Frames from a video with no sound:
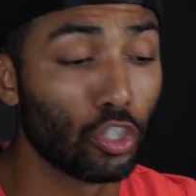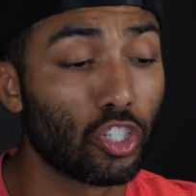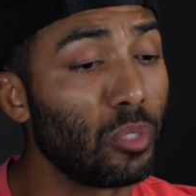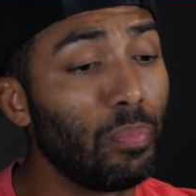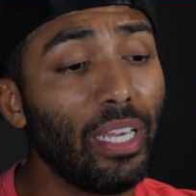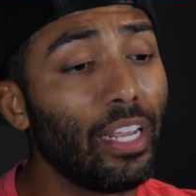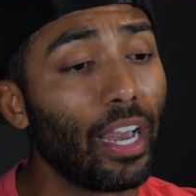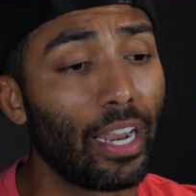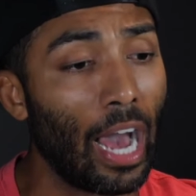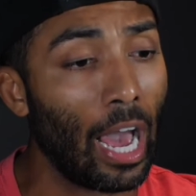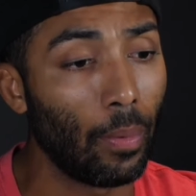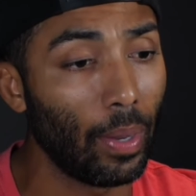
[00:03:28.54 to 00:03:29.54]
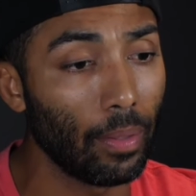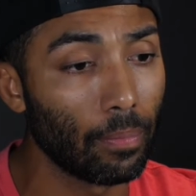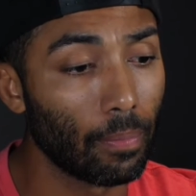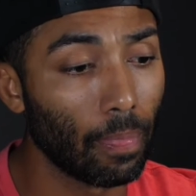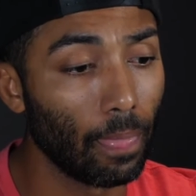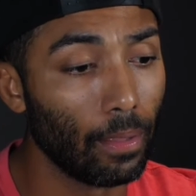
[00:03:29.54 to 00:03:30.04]
you're speeding on a
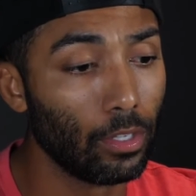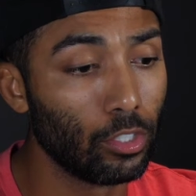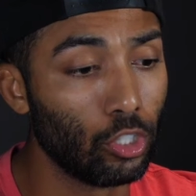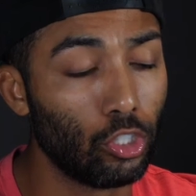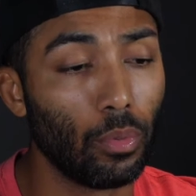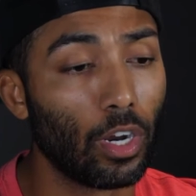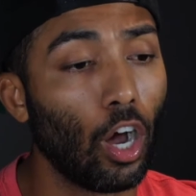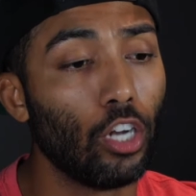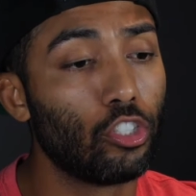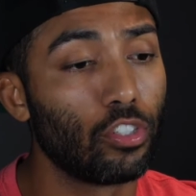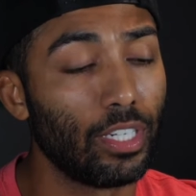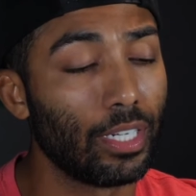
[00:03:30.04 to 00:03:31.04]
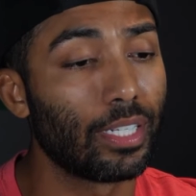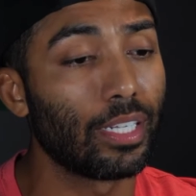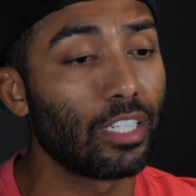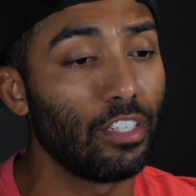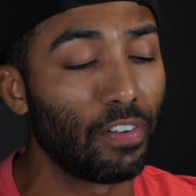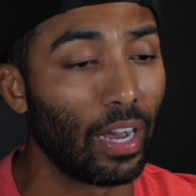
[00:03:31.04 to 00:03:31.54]
highway. You're doing 100 and a
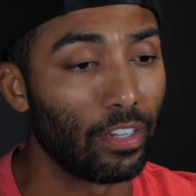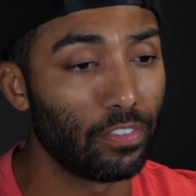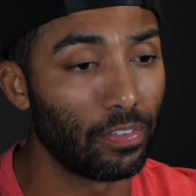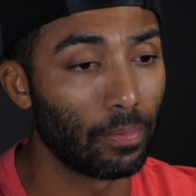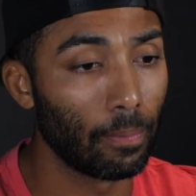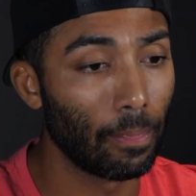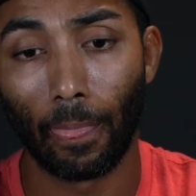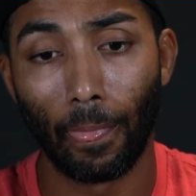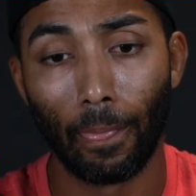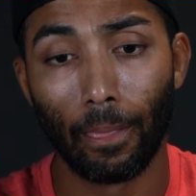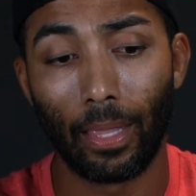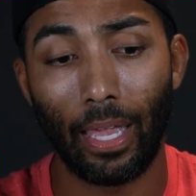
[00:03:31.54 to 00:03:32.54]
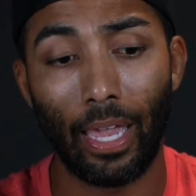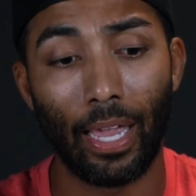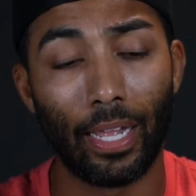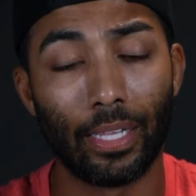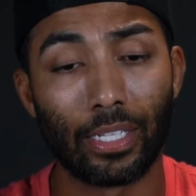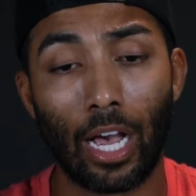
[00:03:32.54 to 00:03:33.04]
65.
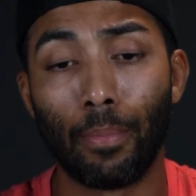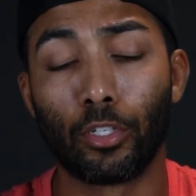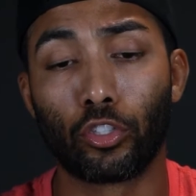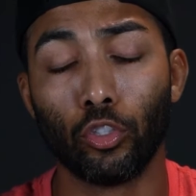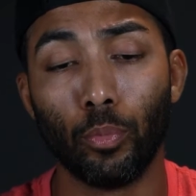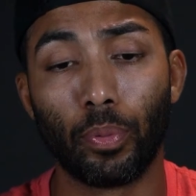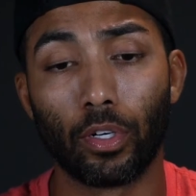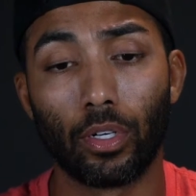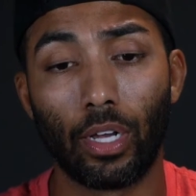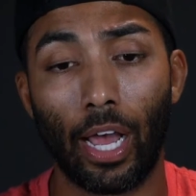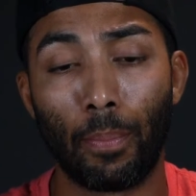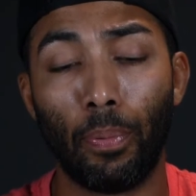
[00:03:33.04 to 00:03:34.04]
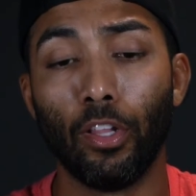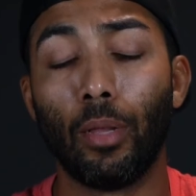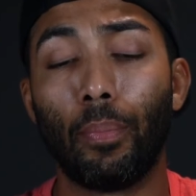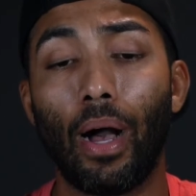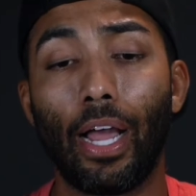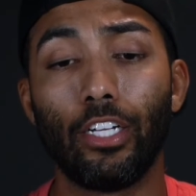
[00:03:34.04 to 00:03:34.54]
And I'm a trooper. I
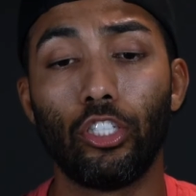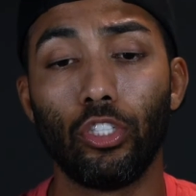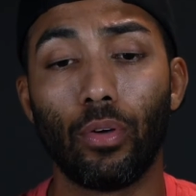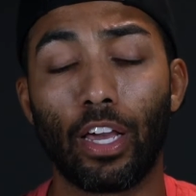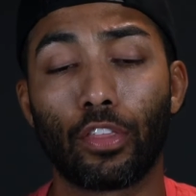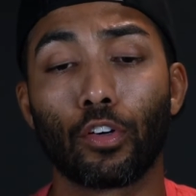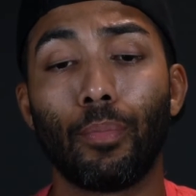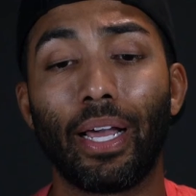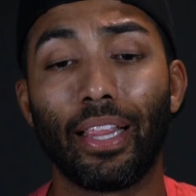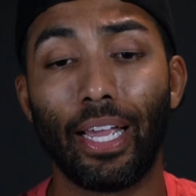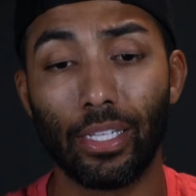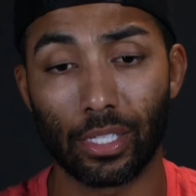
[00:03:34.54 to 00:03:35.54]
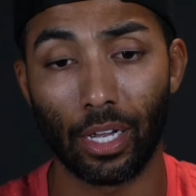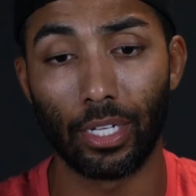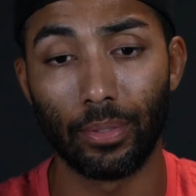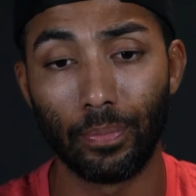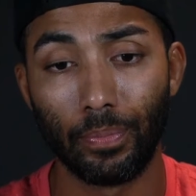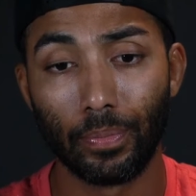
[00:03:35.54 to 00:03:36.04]
pull up behind you. I throw my lights
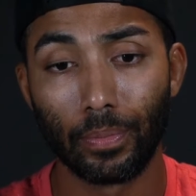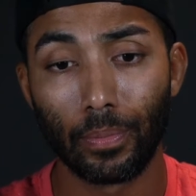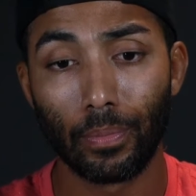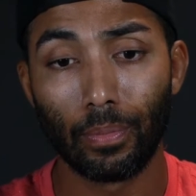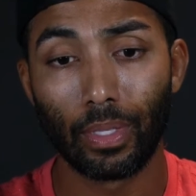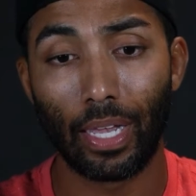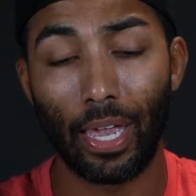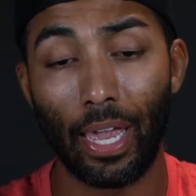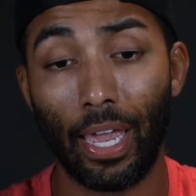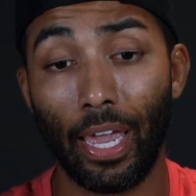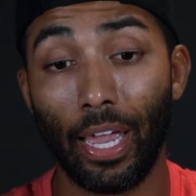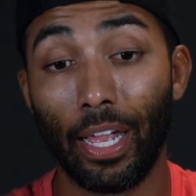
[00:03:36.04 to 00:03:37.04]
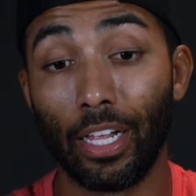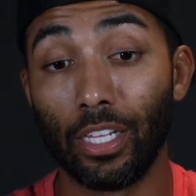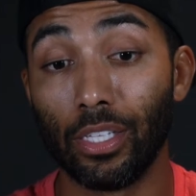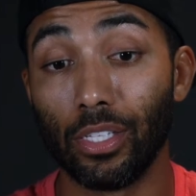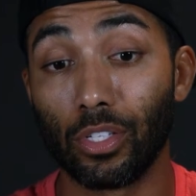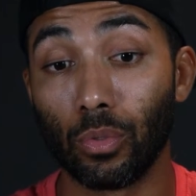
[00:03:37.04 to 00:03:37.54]
on.
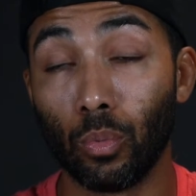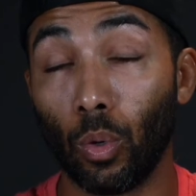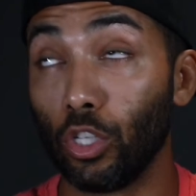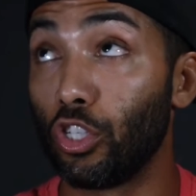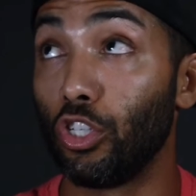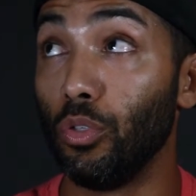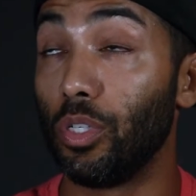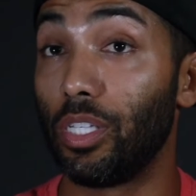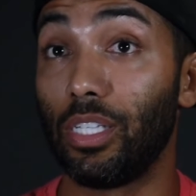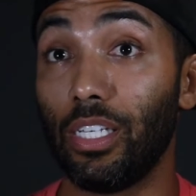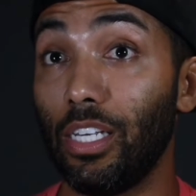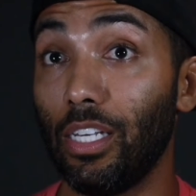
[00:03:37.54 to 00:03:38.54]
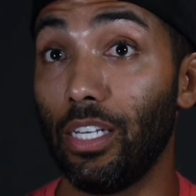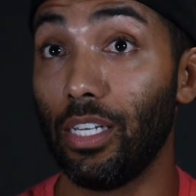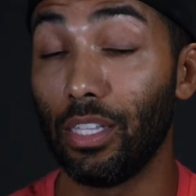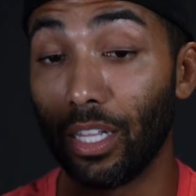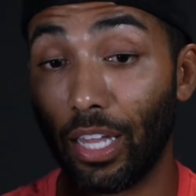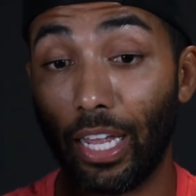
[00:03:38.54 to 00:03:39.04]
And once you
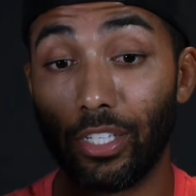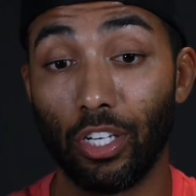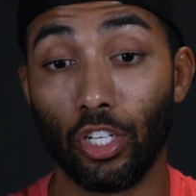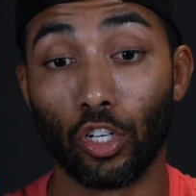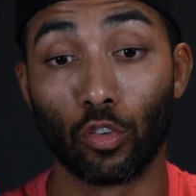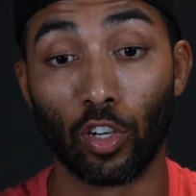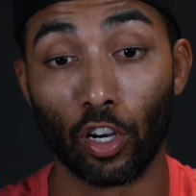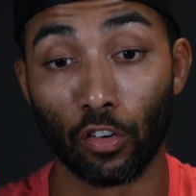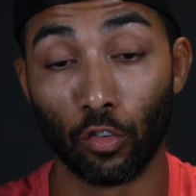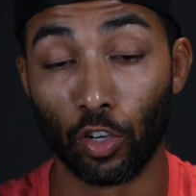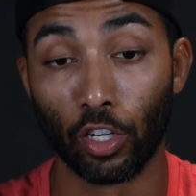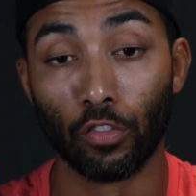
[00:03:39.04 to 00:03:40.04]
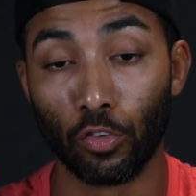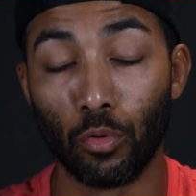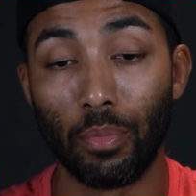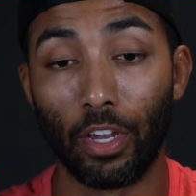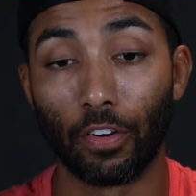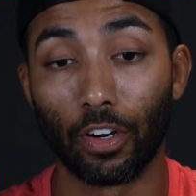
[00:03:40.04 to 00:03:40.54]
see the lights in your rear
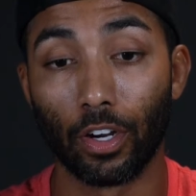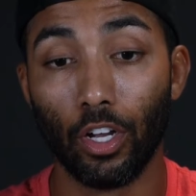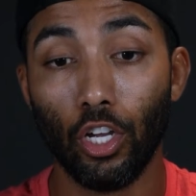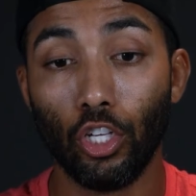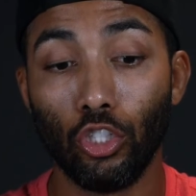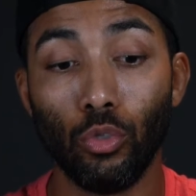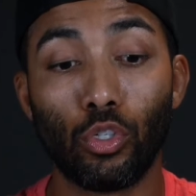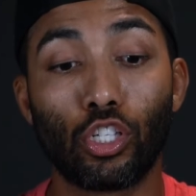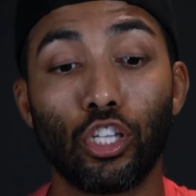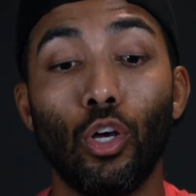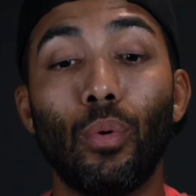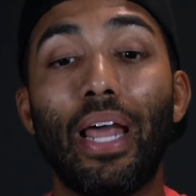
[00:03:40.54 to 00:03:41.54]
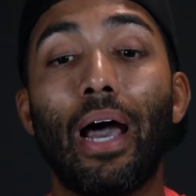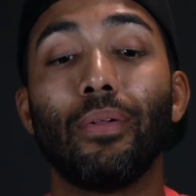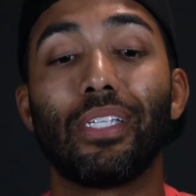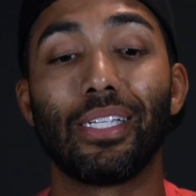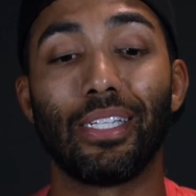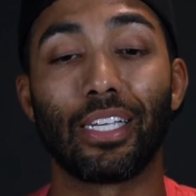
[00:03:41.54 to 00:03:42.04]
view mirror, you slow
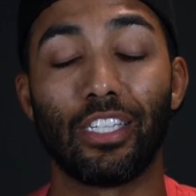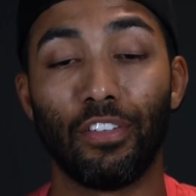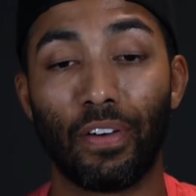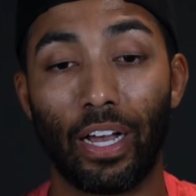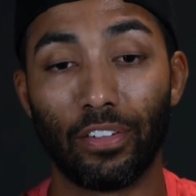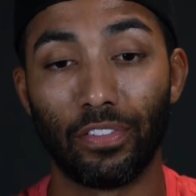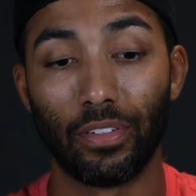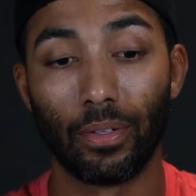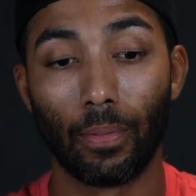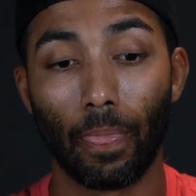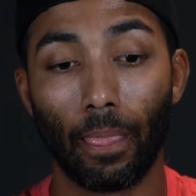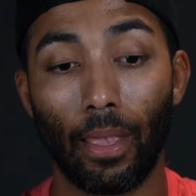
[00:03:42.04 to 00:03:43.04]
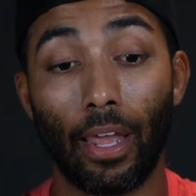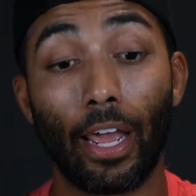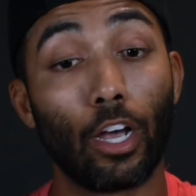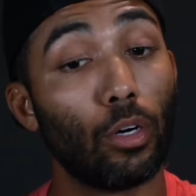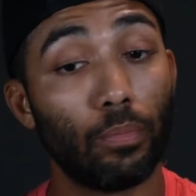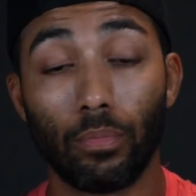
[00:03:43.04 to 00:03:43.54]
down to 65.
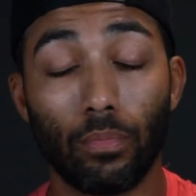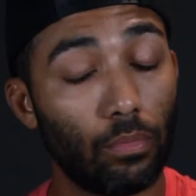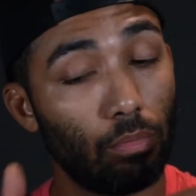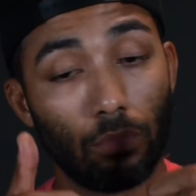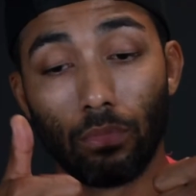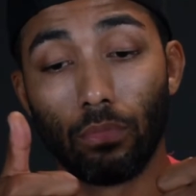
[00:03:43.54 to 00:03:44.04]
And I go,